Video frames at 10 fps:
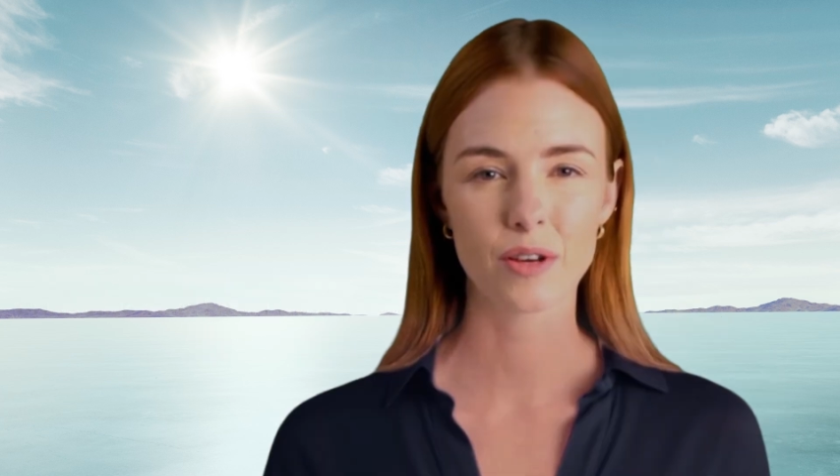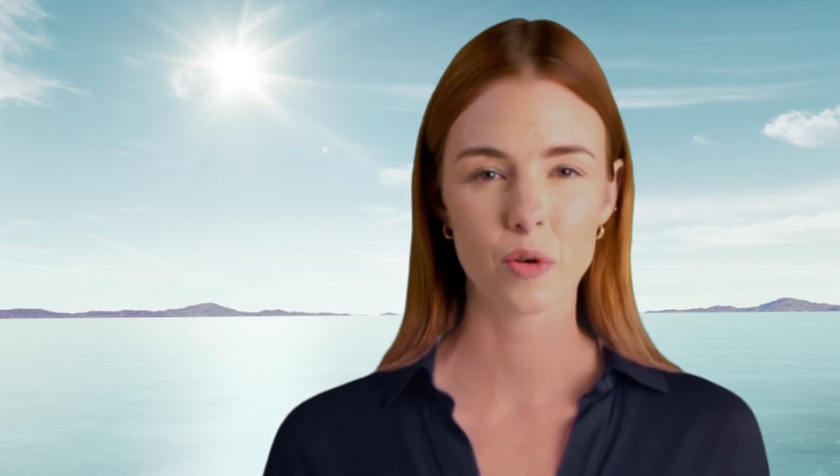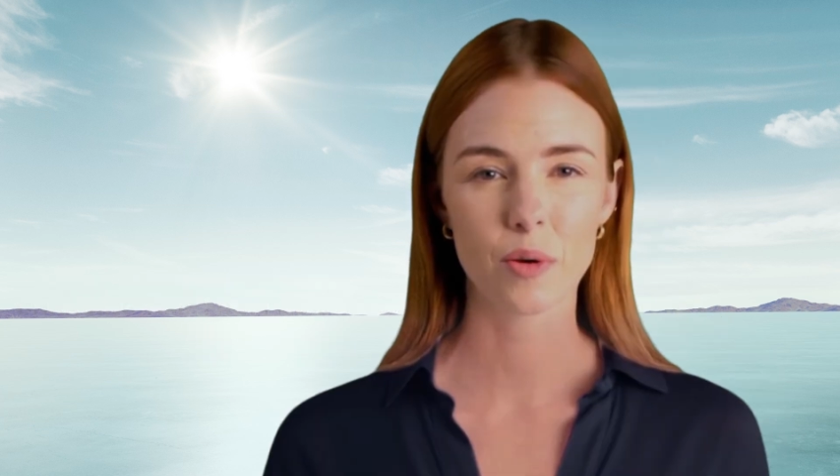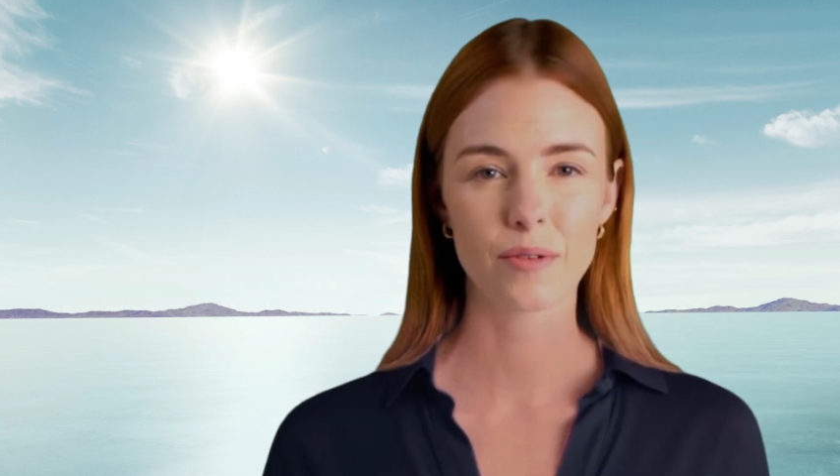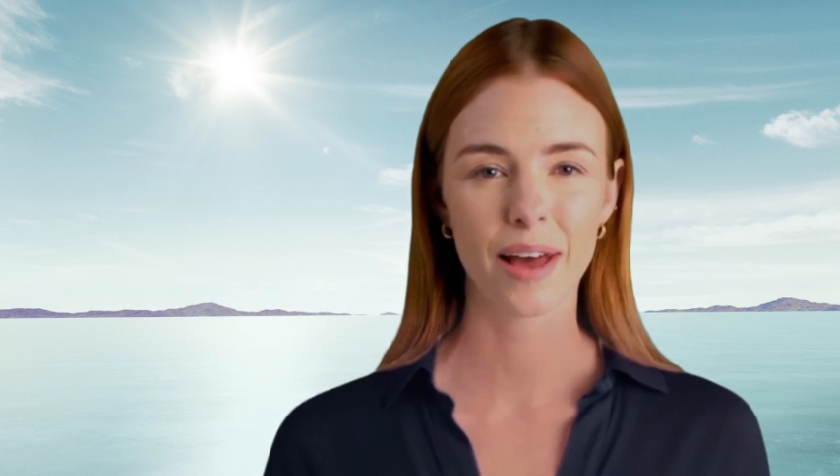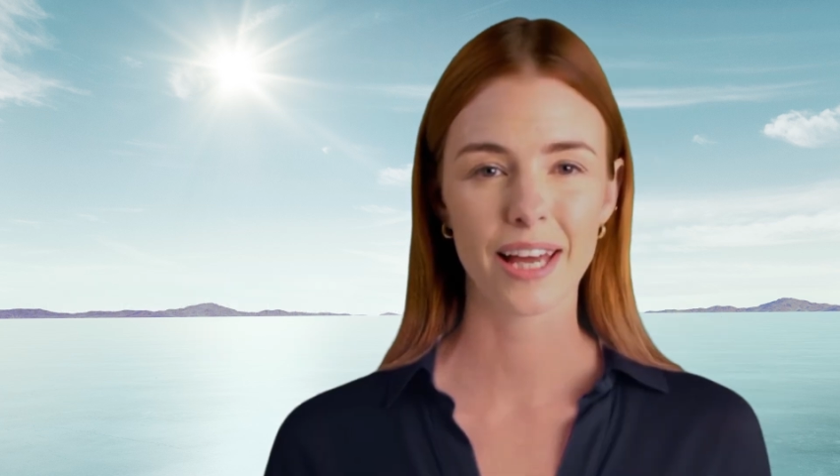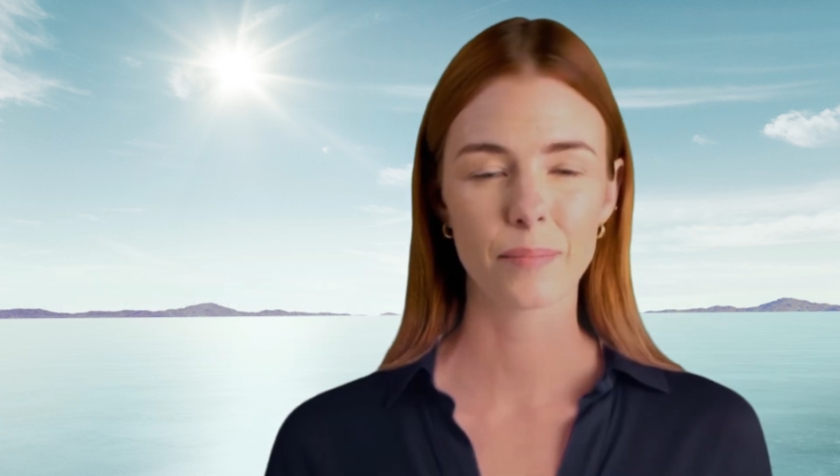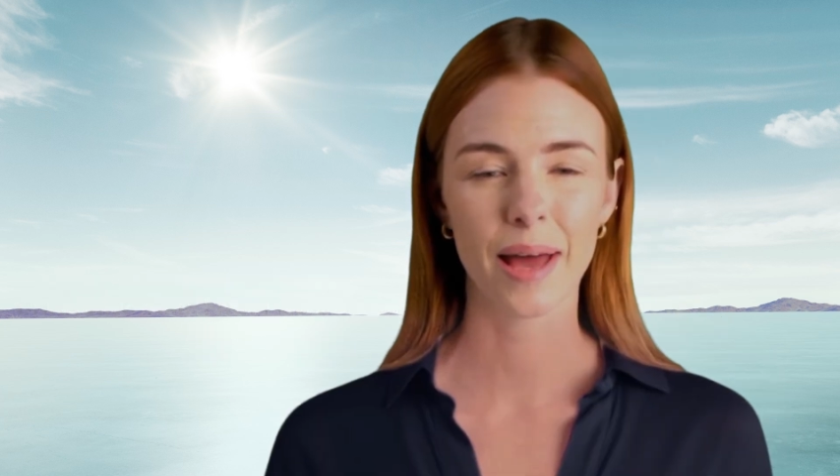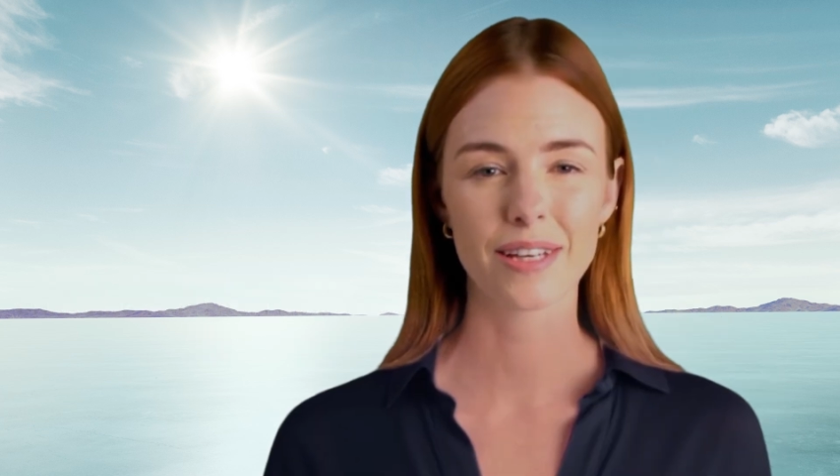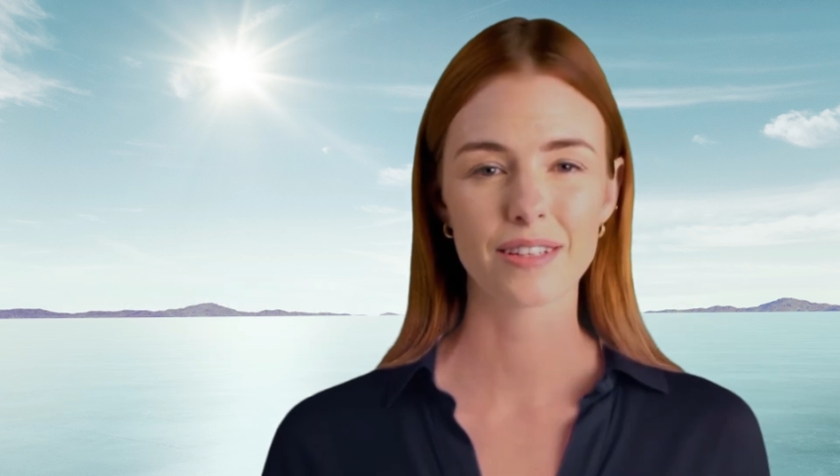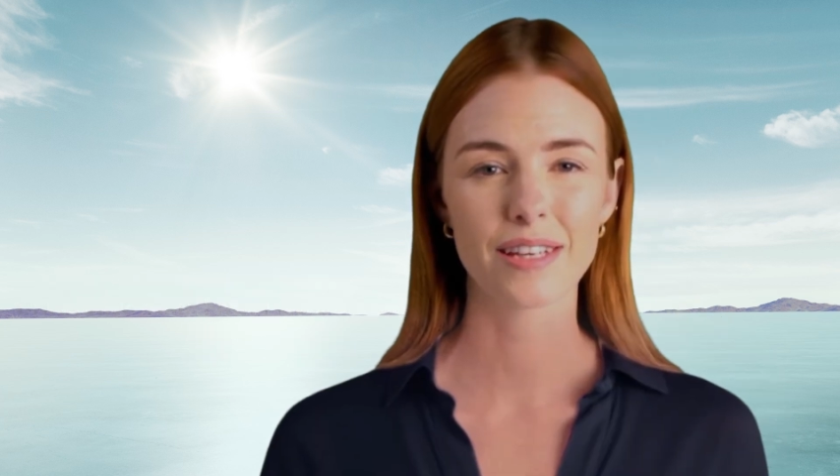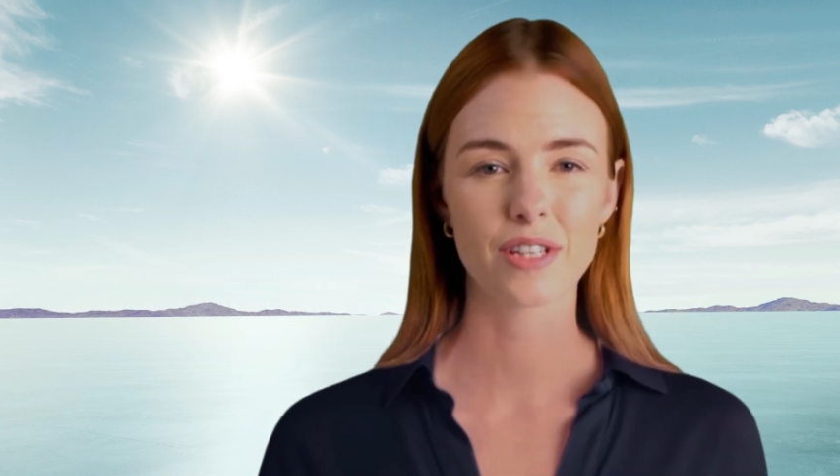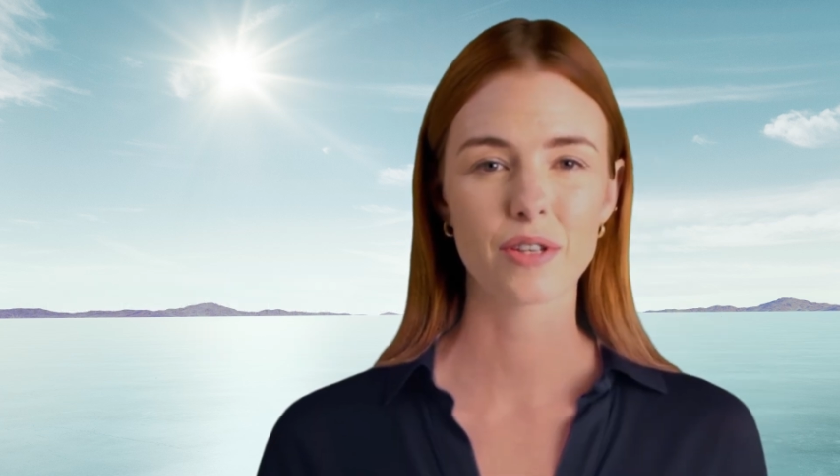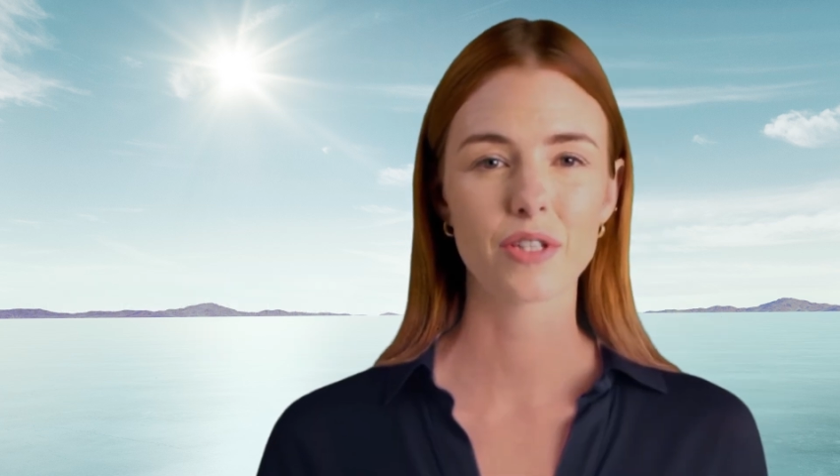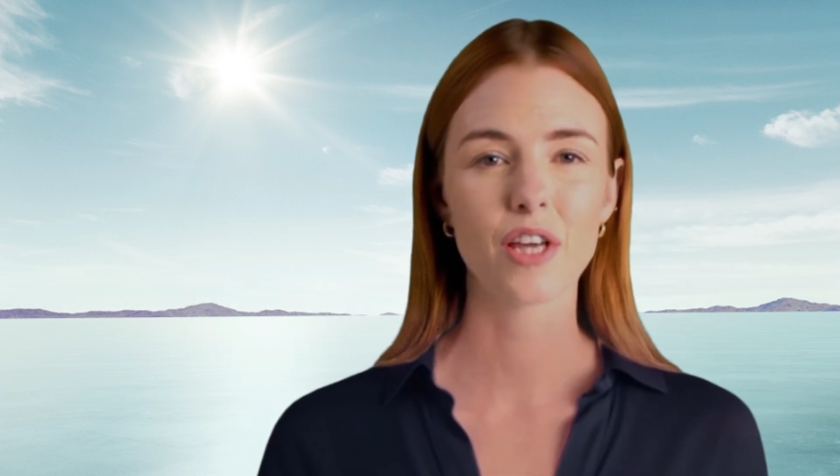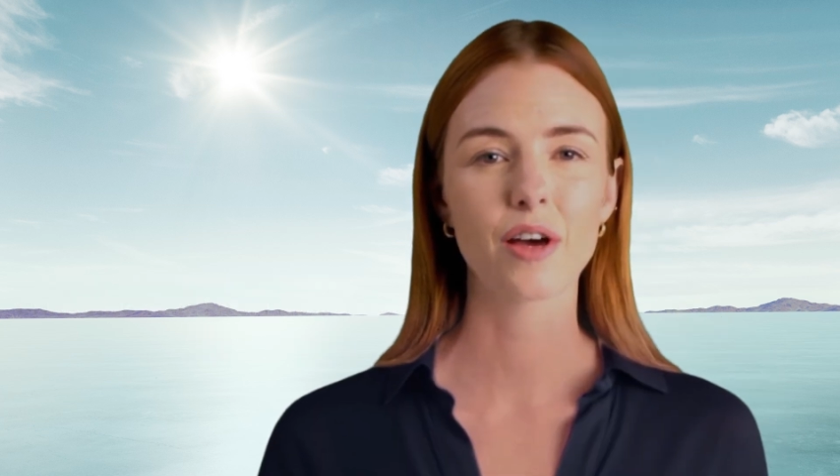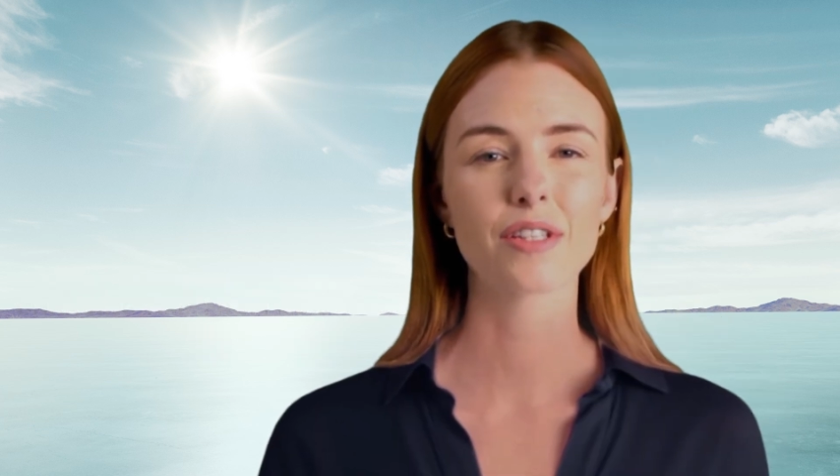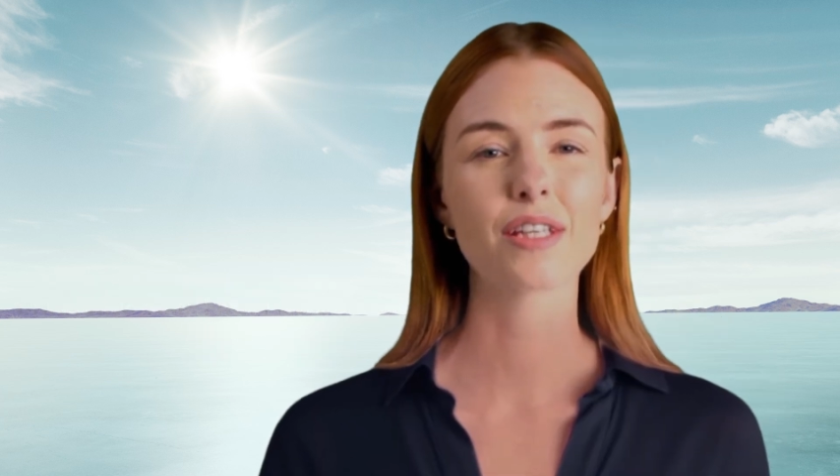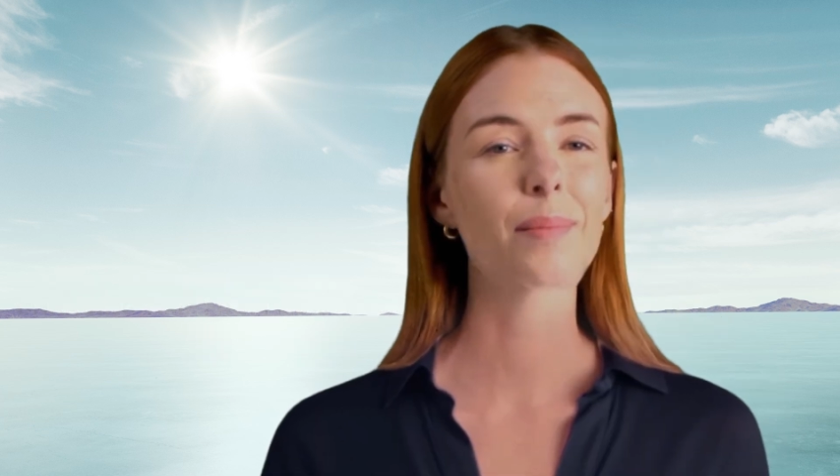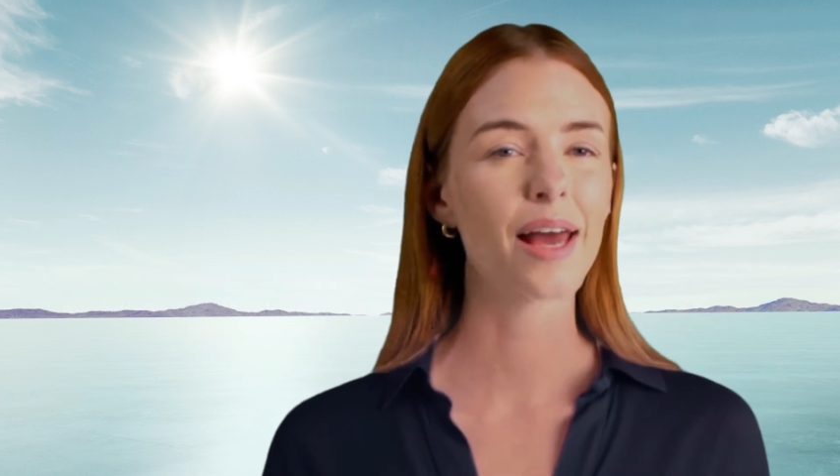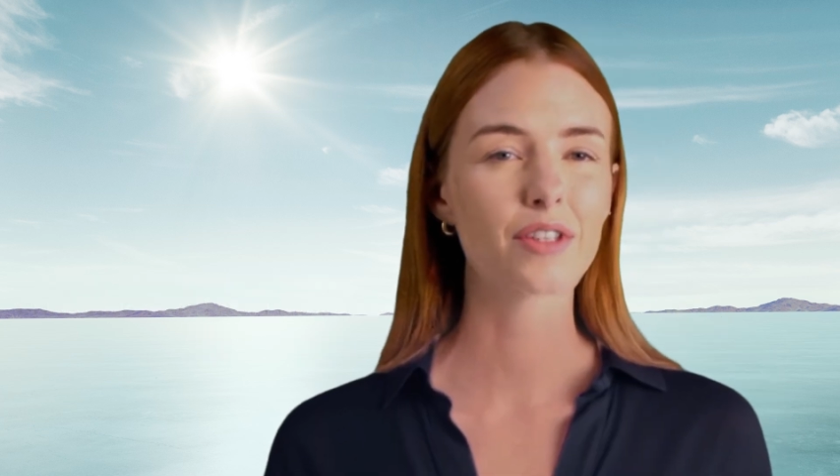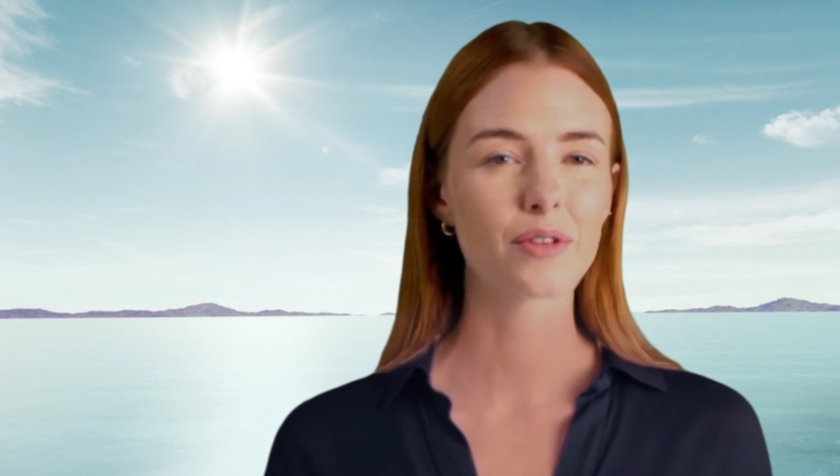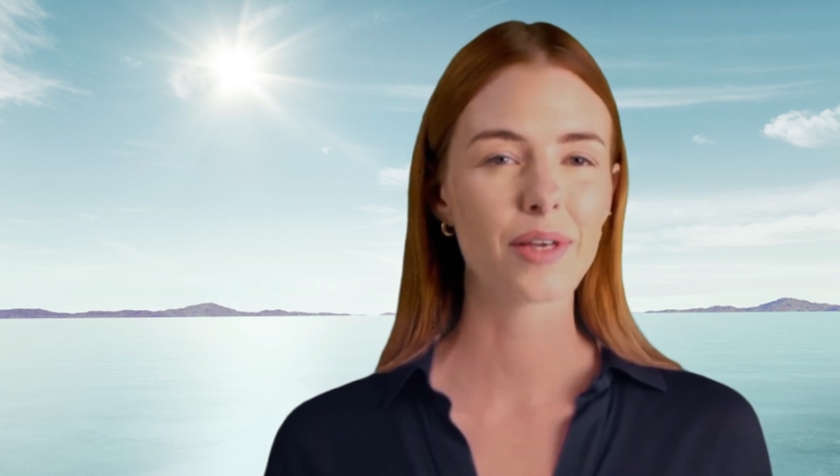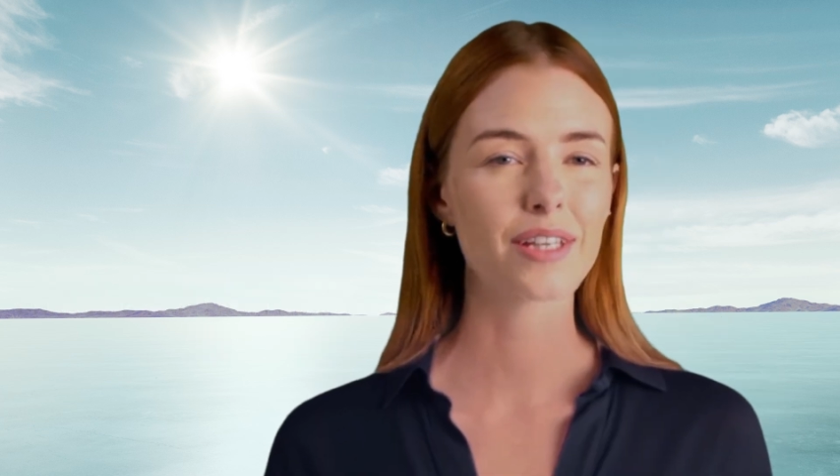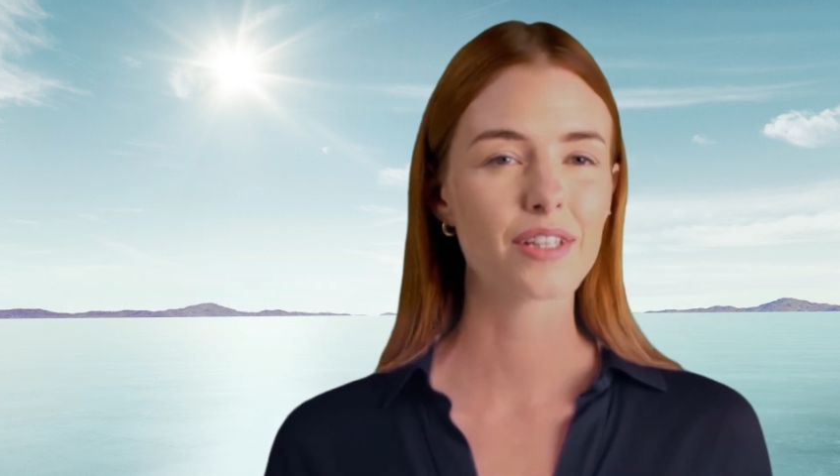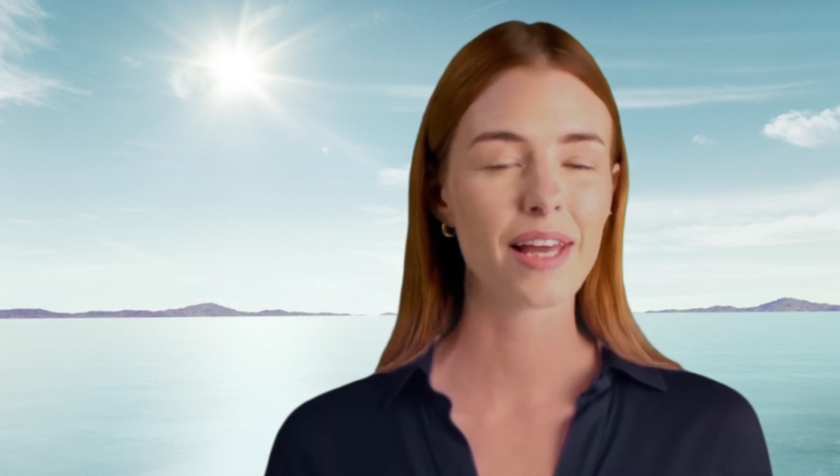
We recommend that you charge the battery to